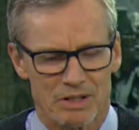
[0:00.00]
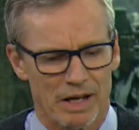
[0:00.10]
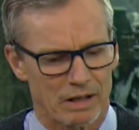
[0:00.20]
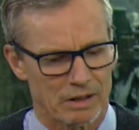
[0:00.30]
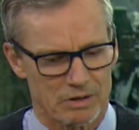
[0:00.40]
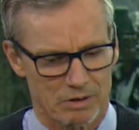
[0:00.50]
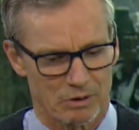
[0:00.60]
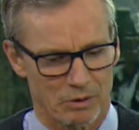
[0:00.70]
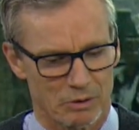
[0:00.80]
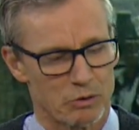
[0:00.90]
satellites, that
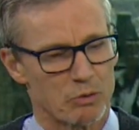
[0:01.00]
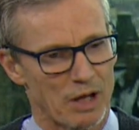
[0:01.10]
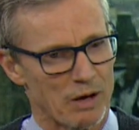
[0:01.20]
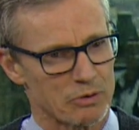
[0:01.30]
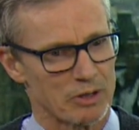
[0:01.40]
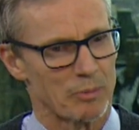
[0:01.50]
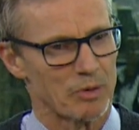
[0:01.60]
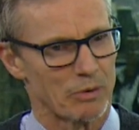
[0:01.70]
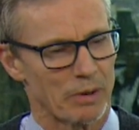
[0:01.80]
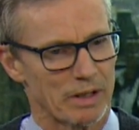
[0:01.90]
there are 2,000 up
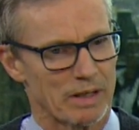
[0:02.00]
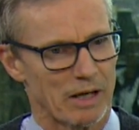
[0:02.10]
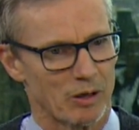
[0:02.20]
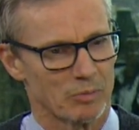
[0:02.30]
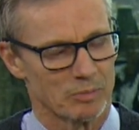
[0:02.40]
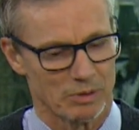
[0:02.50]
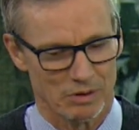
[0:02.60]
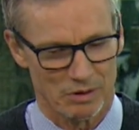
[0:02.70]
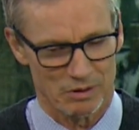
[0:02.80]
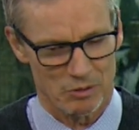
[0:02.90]
there right now, but
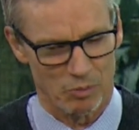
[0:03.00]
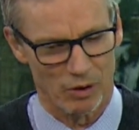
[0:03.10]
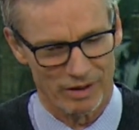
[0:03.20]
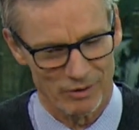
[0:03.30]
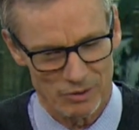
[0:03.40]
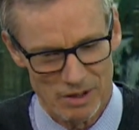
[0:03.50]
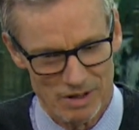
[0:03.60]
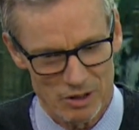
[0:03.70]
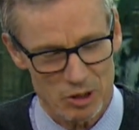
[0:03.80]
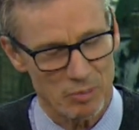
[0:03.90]
as you point out,
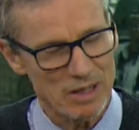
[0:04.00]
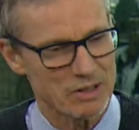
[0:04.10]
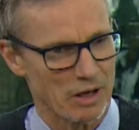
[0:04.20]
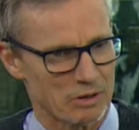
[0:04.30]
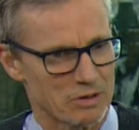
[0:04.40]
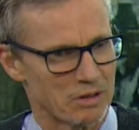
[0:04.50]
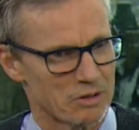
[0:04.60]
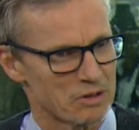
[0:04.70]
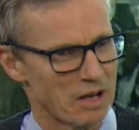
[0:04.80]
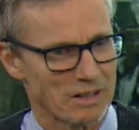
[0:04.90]
SpaceX
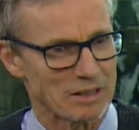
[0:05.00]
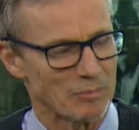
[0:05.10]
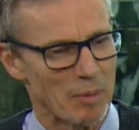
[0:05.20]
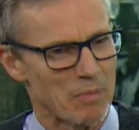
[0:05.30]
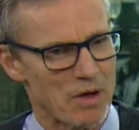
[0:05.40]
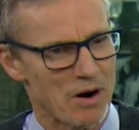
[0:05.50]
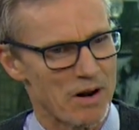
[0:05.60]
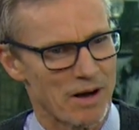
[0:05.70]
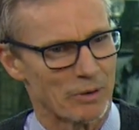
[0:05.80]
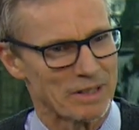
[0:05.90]
is sending them up there
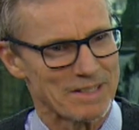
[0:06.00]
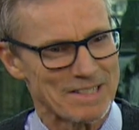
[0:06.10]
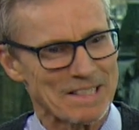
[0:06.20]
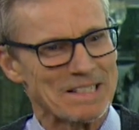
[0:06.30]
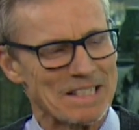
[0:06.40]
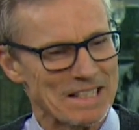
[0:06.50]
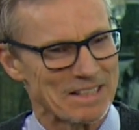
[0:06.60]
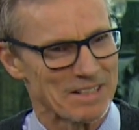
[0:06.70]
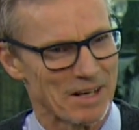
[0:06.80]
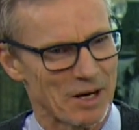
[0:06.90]
now at 60 at a
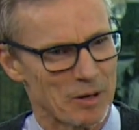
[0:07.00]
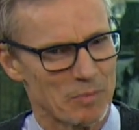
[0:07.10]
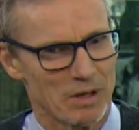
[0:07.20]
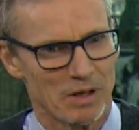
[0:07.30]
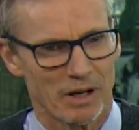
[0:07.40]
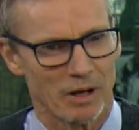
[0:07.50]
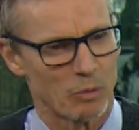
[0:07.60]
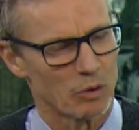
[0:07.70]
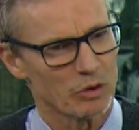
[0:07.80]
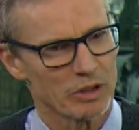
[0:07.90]
time, and
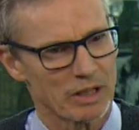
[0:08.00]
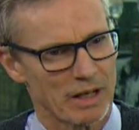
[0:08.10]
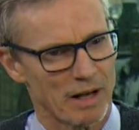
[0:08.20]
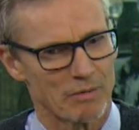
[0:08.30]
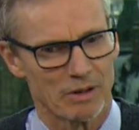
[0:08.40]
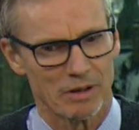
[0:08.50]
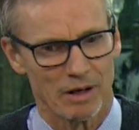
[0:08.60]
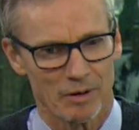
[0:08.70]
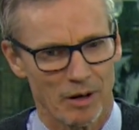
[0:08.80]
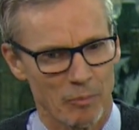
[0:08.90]
we're looking at having
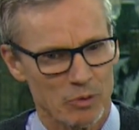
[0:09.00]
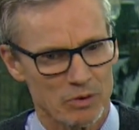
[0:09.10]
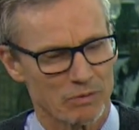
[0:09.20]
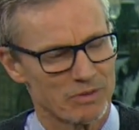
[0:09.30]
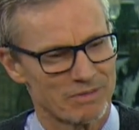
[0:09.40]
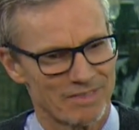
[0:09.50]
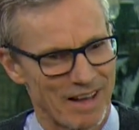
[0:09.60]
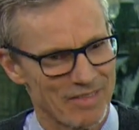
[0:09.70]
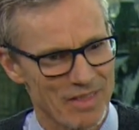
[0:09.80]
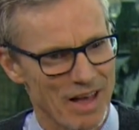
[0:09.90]
upwards of
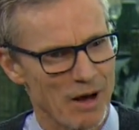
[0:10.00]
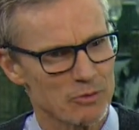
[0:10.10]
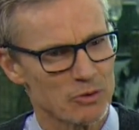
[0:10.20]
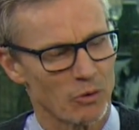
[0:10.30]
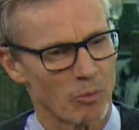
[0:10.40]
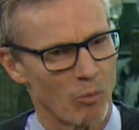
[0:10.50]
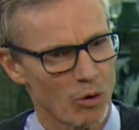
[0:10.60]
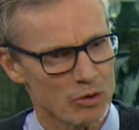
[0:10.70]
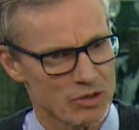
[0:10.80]
10,000 or more